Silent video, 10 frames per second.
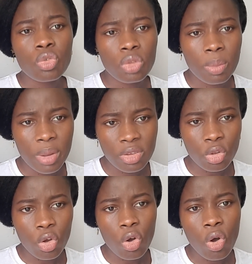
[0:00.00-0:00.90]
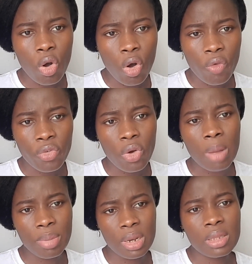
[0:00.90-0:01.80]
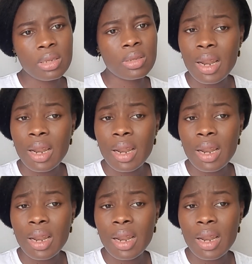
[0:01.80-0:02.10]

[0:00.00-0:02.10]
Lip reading: to the best of your ability.